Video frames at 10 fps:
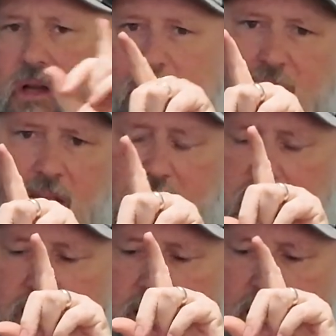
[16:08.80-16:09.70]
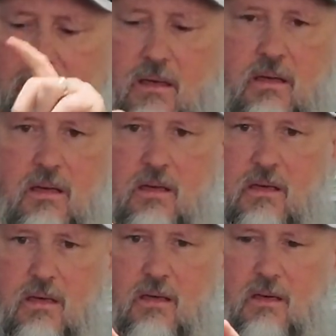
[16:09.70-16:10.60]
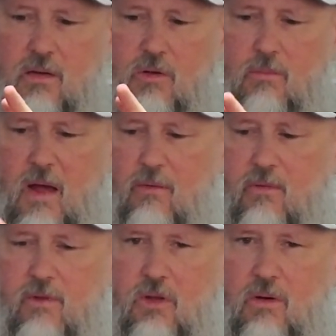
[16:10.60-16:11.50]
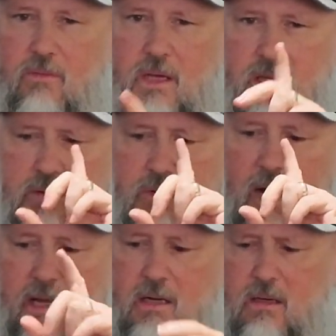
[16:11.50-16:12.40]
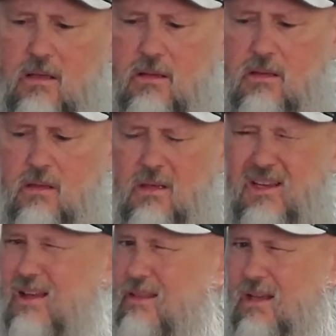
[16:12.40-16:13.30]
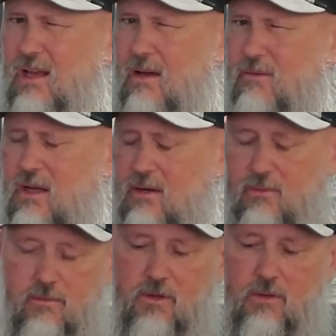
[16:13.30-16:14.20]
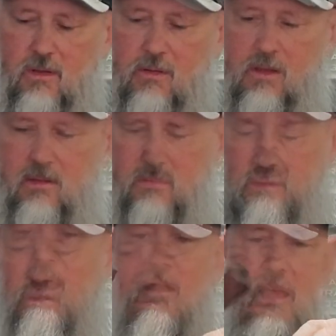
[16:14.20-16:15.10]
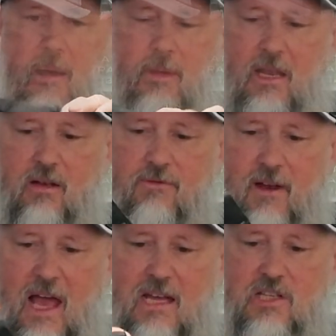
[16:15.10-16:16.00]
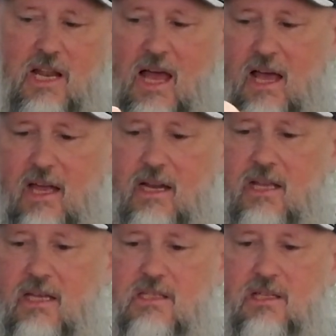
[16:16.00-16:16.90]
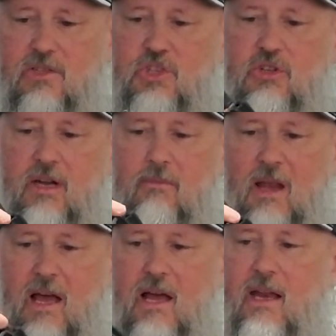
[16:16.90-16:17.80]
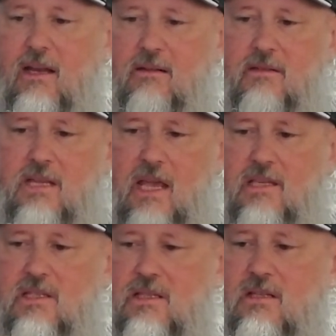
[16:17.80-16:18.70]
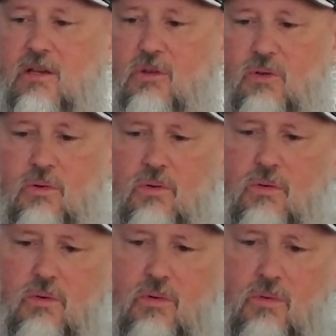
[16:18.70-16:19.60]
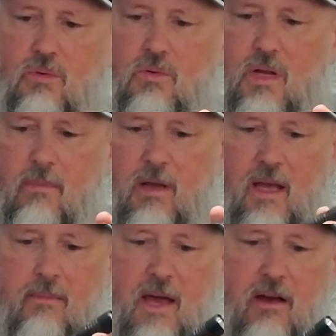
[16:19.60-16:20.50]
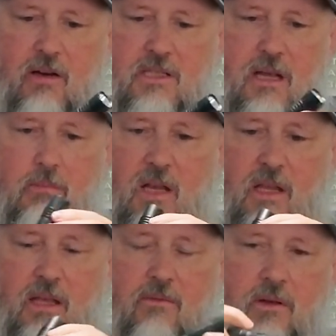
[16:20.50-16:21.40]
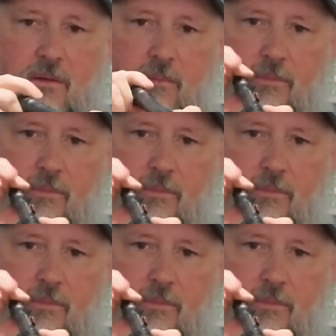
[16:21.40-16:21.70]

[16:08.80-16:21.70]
you a link to my review of this right here. I think I've done a review on it. Got my little flashlight. It's a little stream light. Takes 2 AA batteries, I believe.